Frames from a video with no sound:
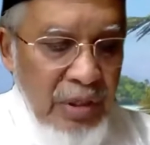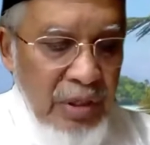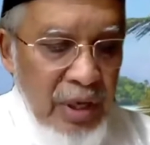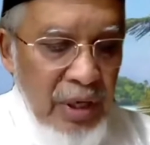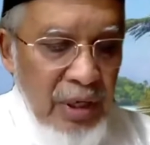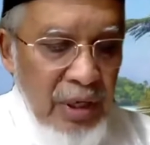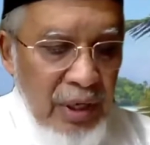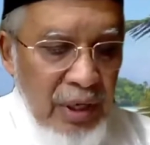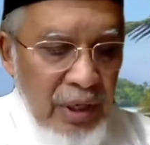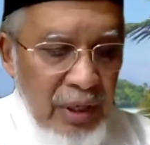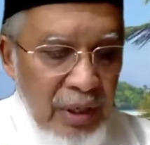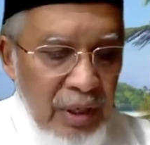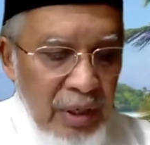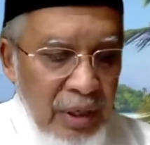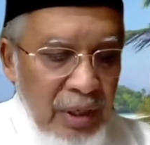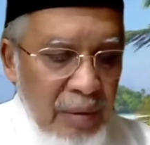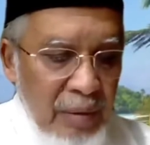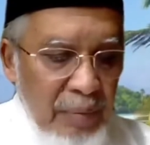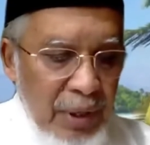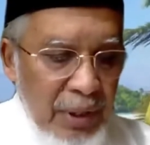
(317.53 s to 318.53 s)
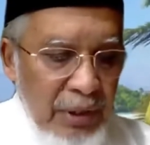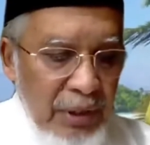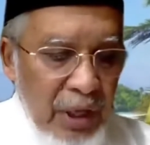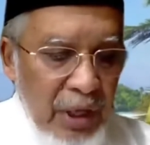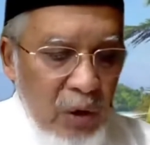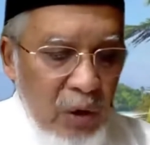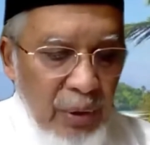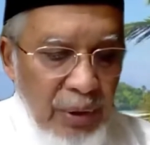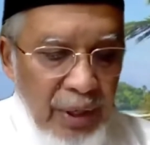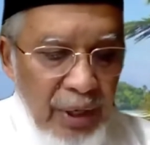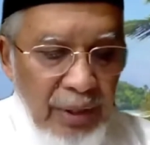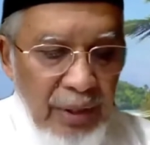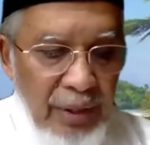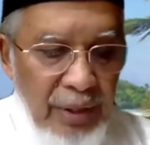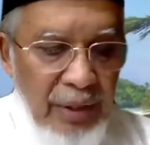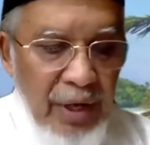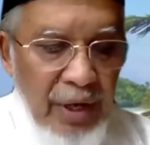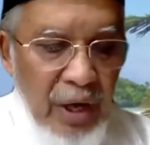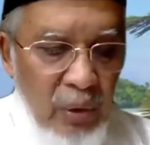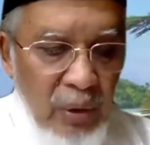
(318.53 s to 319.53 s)
Saleh
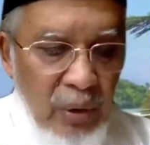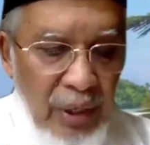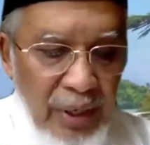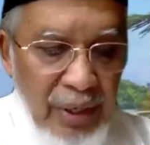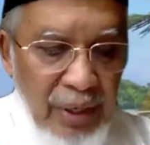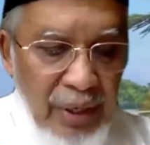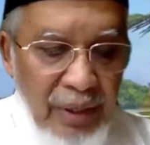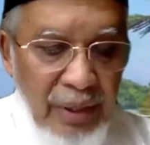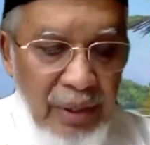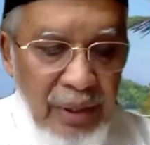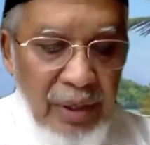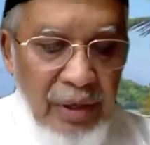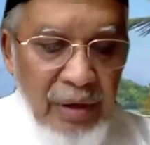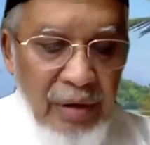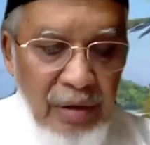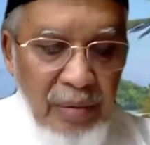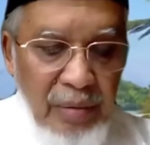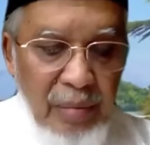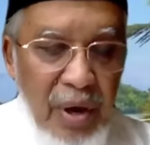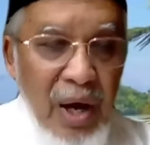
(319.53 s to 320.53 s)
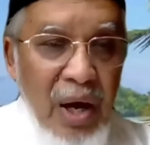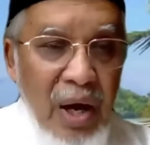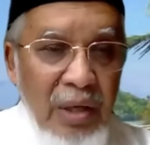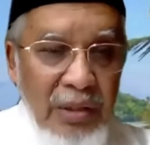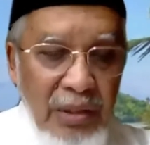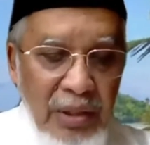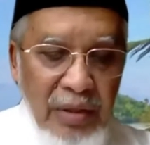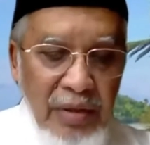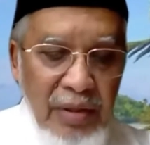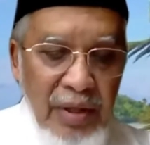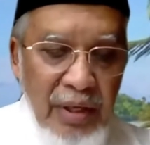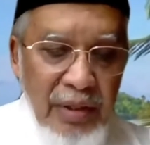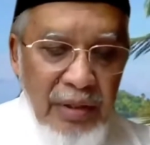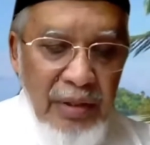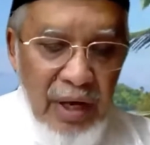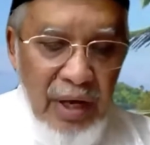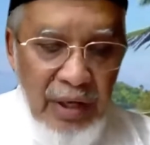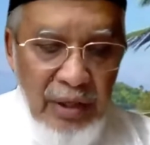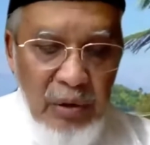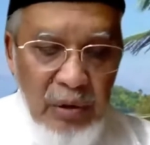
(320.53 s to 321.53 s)
Partaunan Daule, remarked
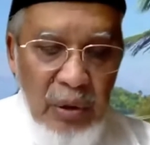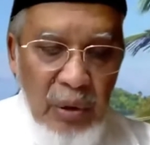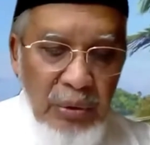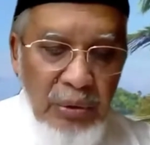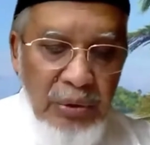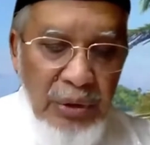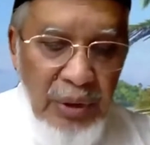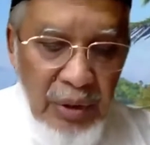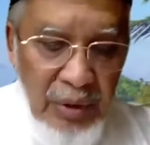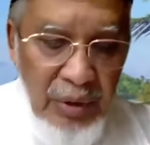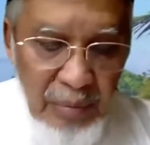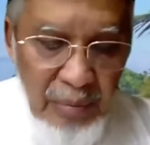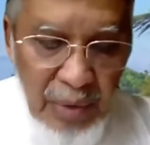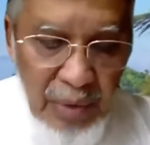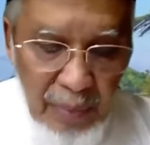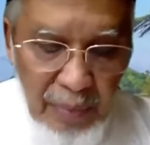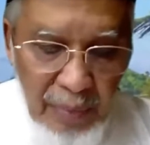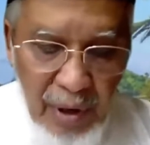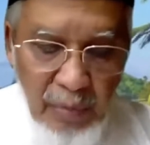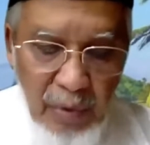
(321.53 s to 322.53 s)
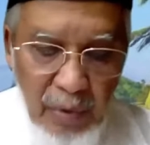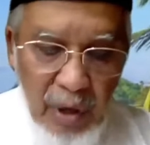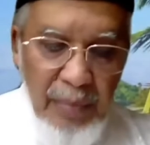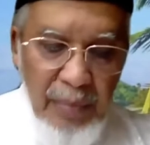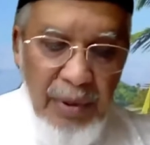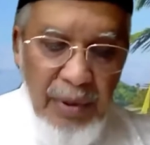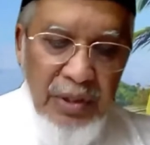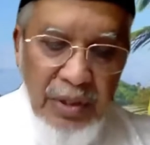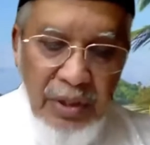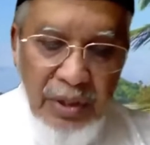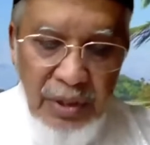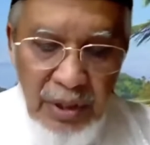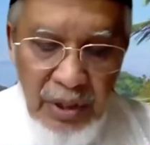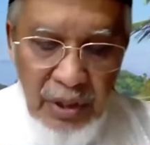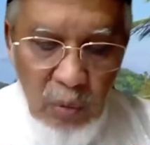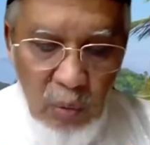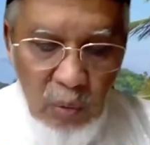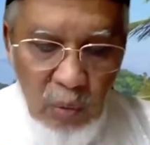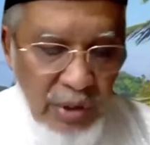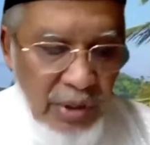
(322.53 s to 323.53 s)
that, I quote, Bapak Mohammad
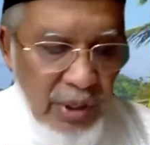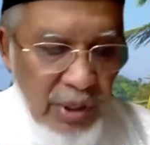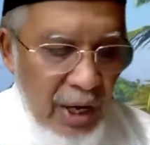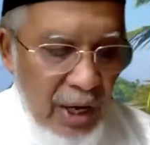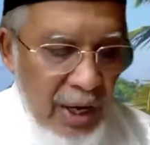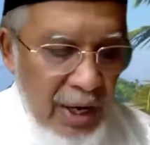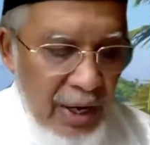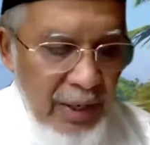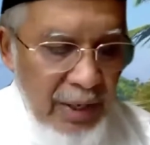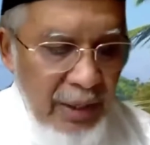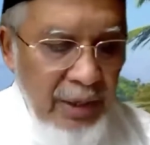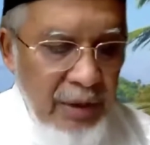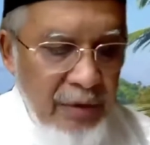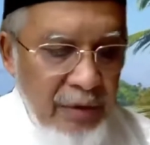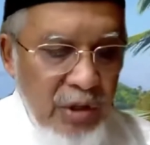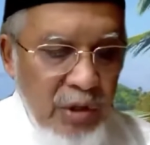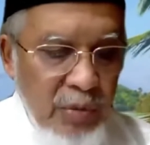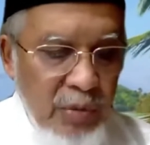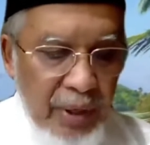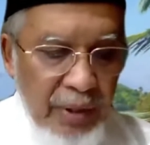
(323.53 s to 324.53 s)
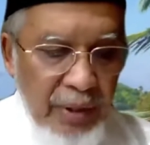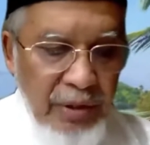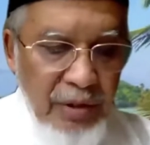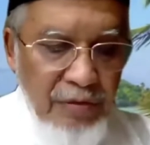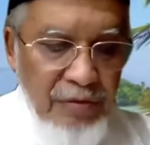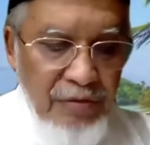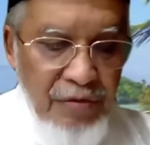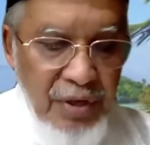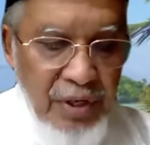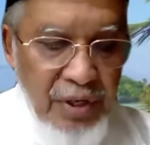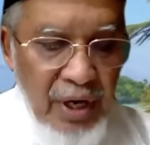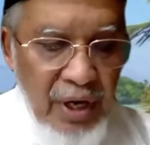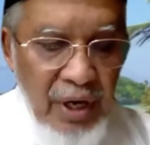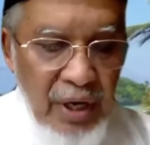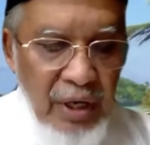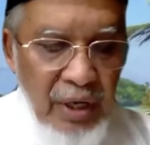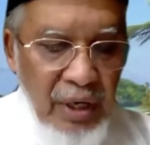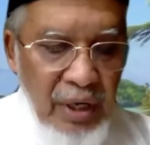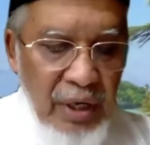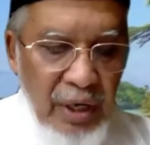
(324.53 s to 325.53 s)
Siddik was a highly respected
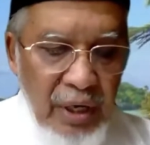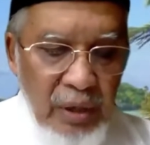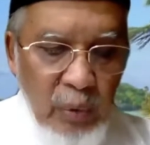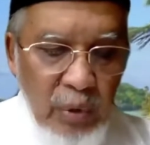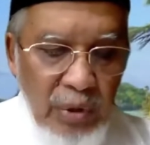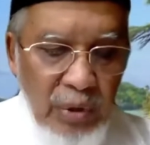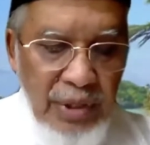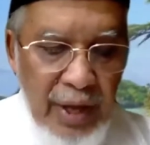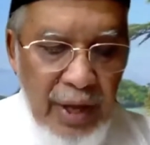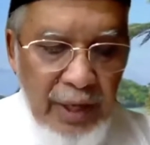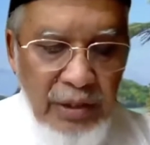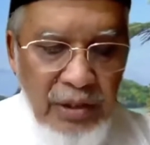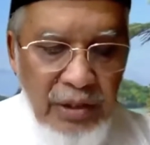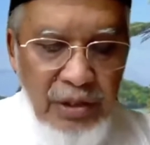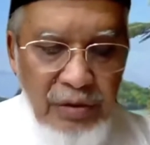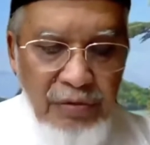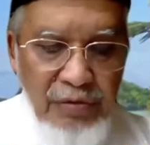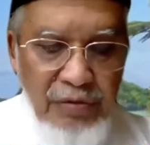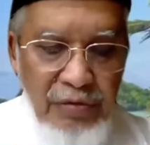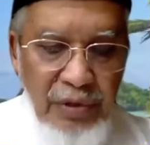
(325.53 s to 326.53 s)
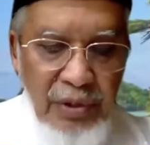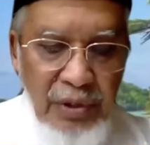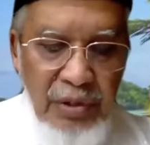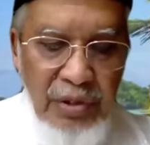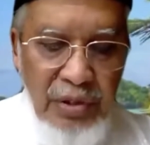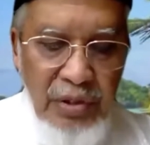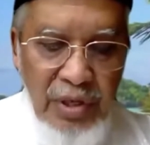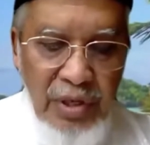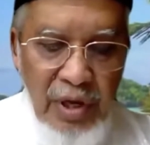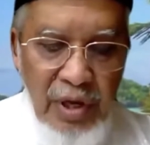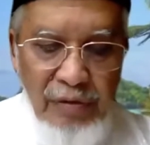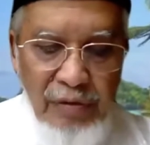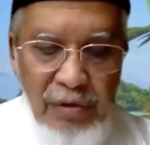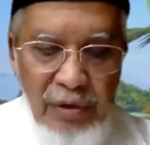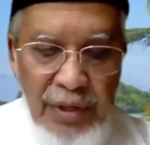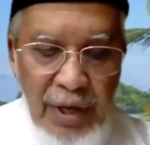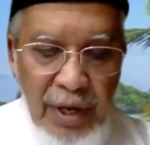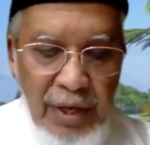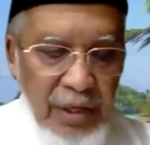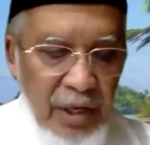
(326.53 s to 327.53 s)
figure and was active in
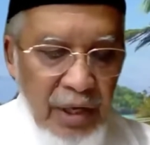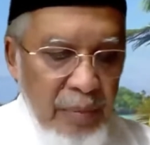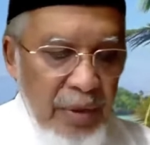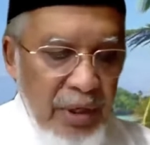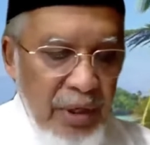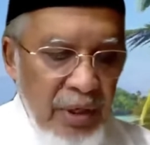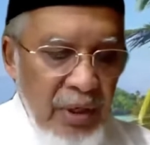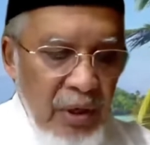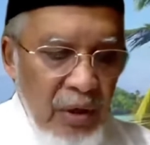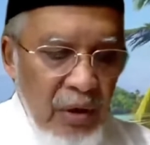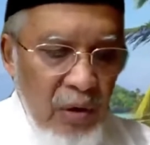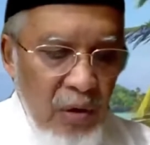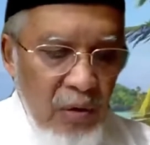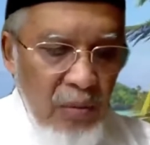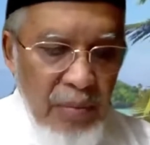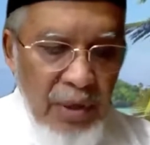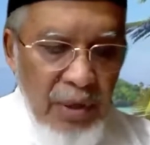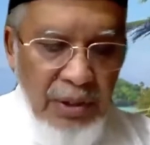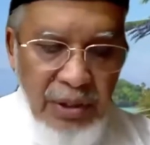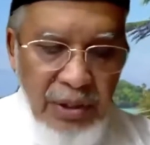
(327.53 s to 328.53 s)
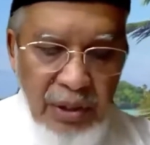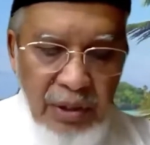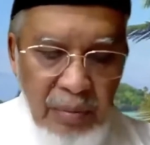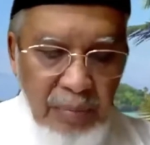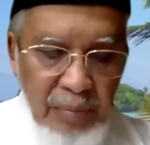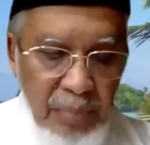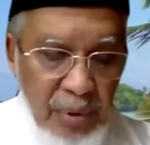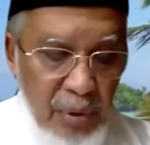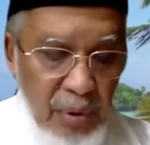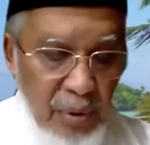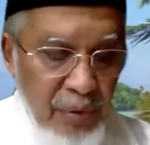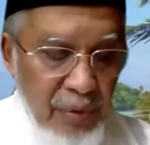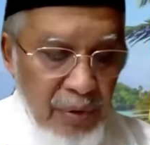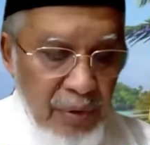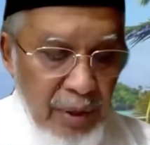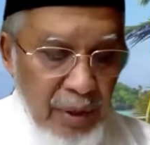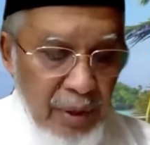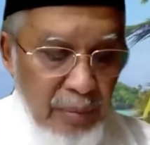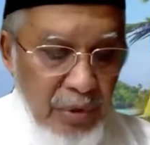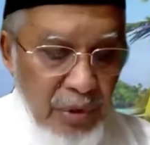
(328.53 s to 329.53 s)
several dynamic ummatic
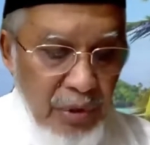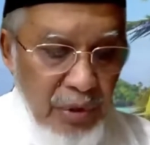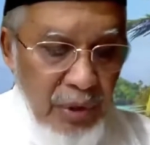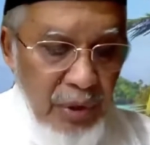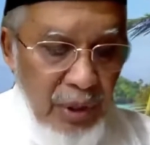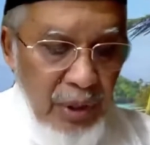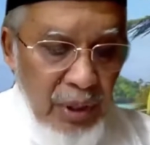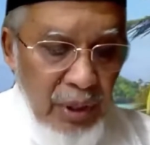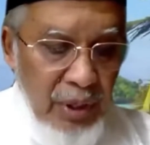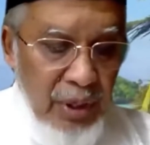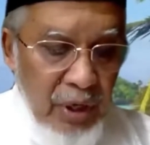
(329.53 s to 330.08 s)
programs.